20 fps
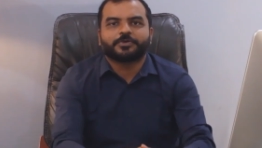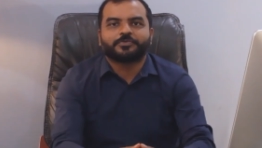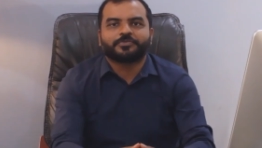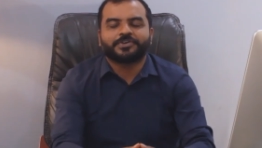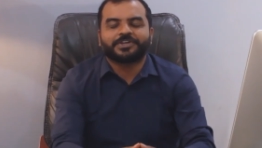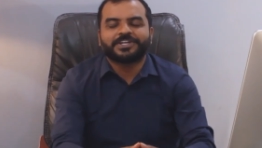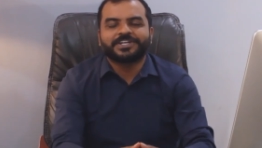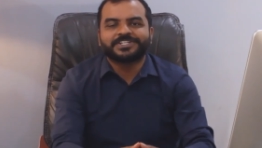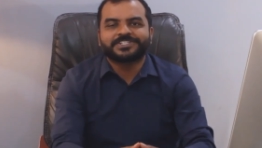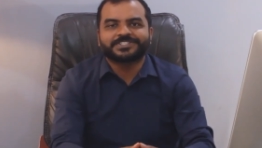
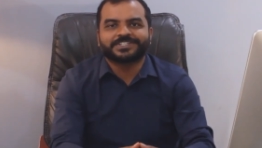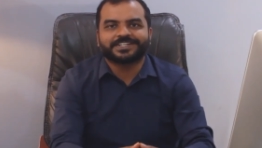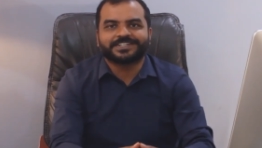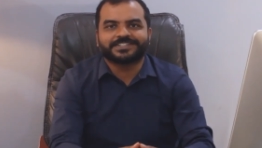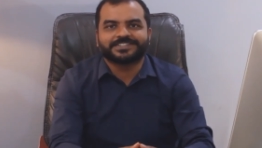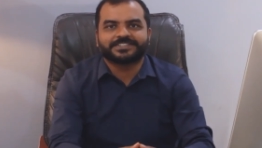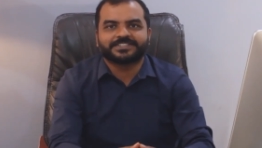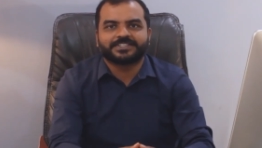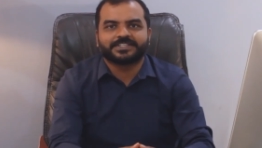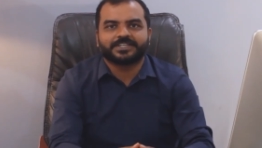For
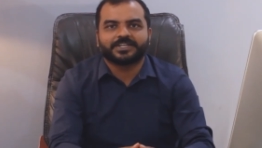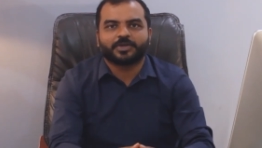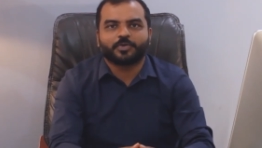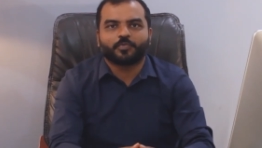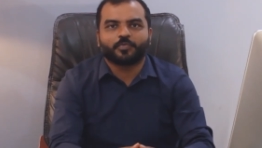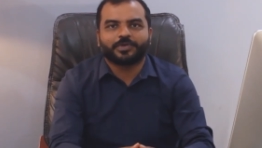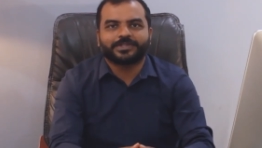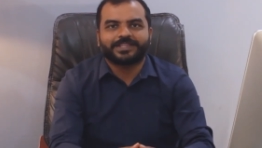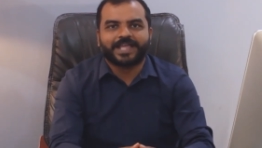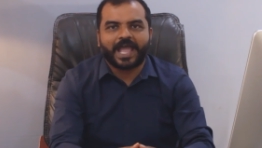instance,
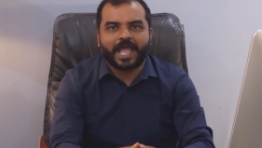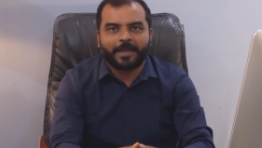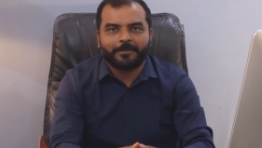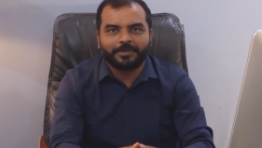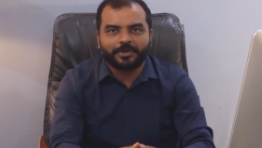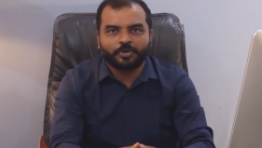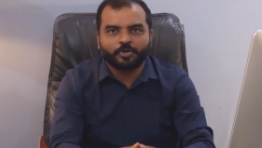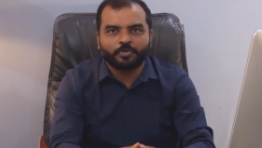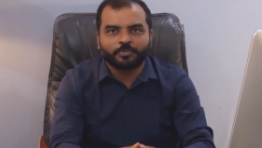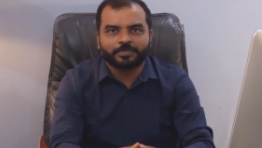with
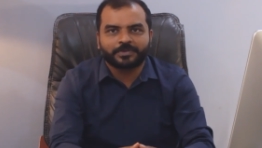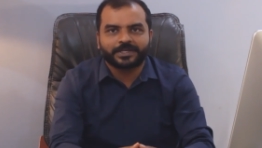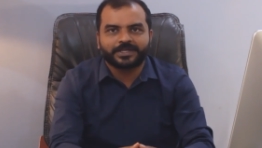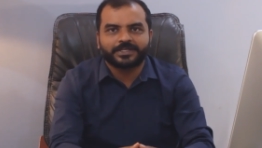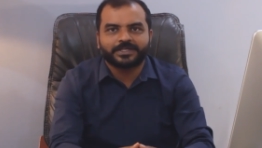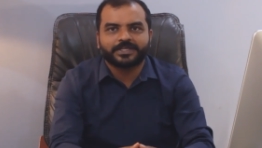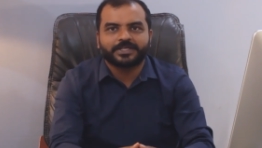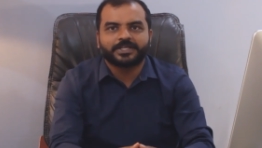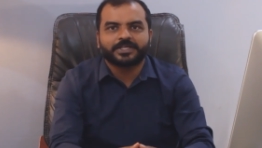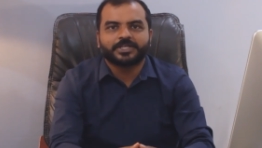Apple
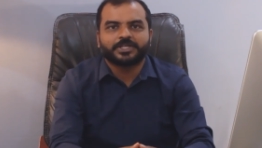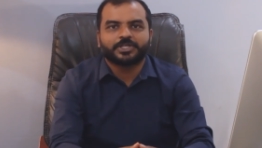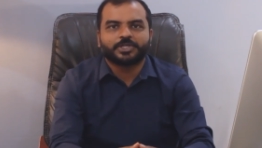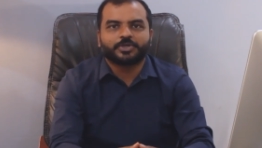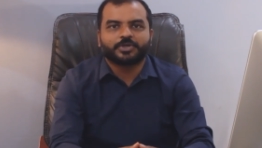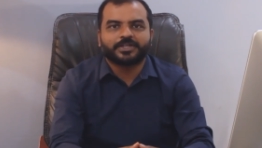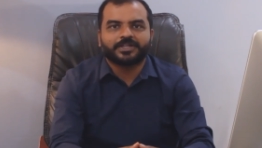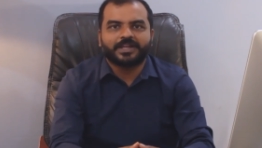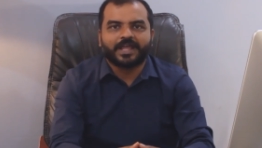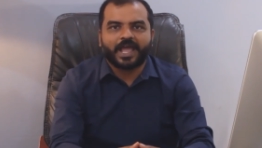HomeKit,
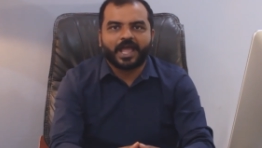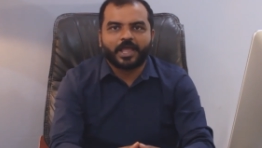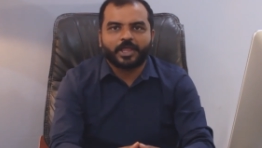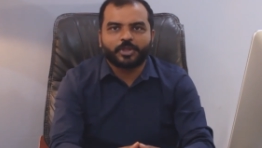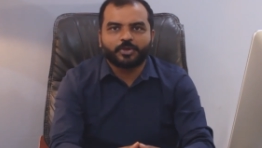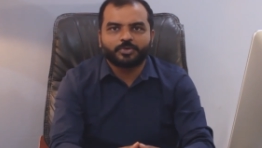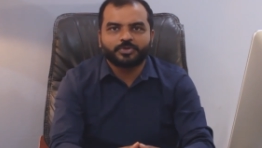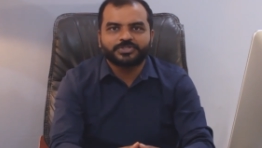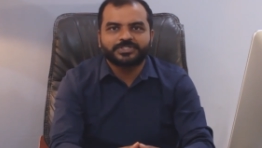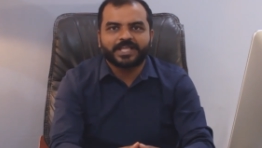you can
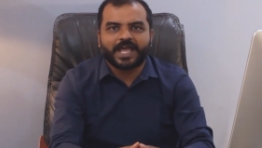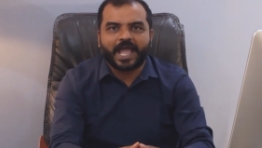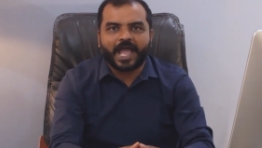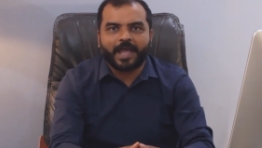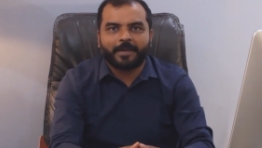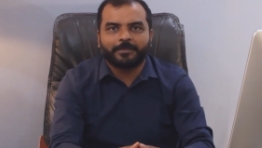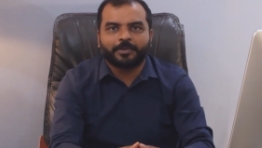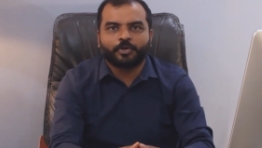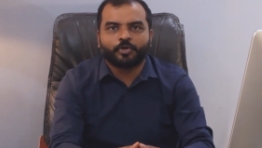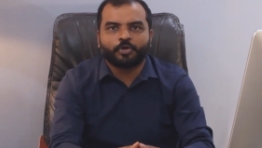use the
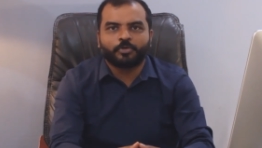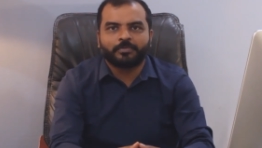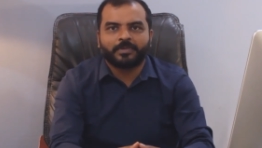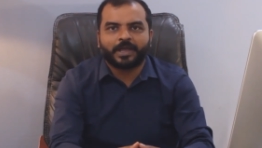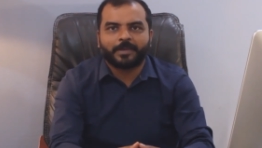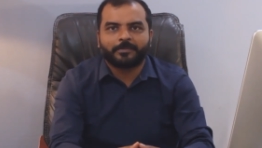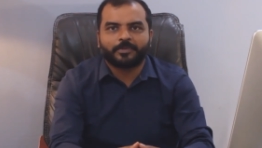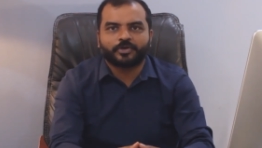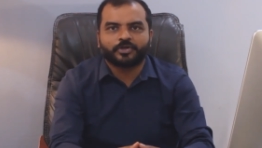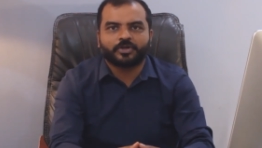Apple Home
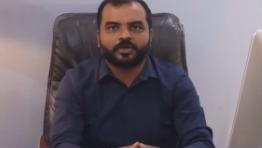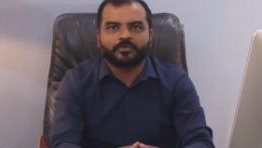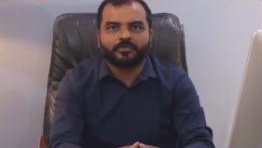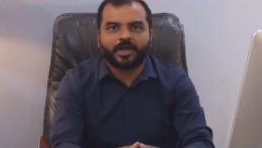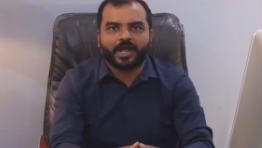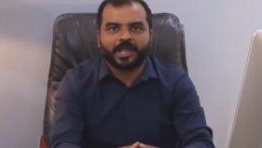app on your